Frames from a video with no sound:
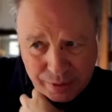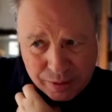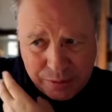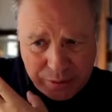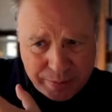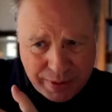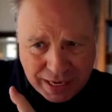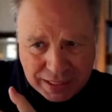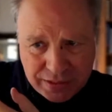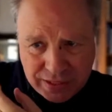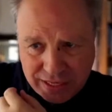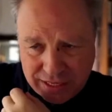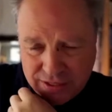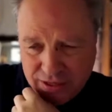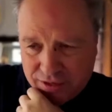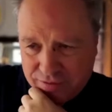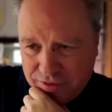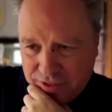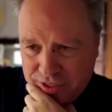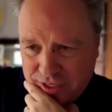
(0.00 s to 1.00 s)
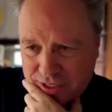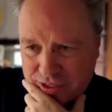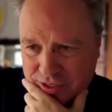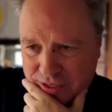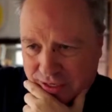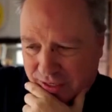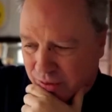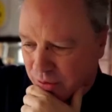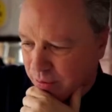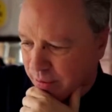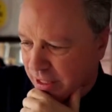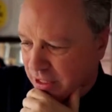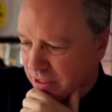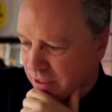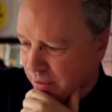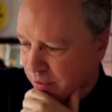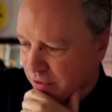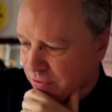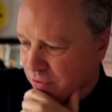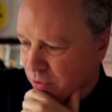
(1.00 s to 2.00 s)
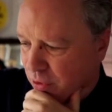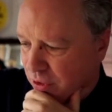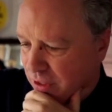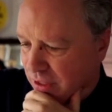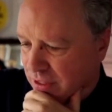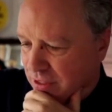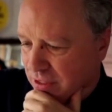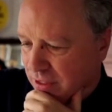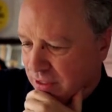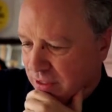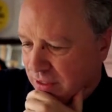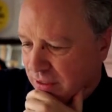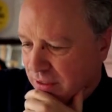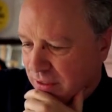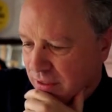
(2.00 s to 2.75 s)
or maybe back to that conversation that you were mentioning before, is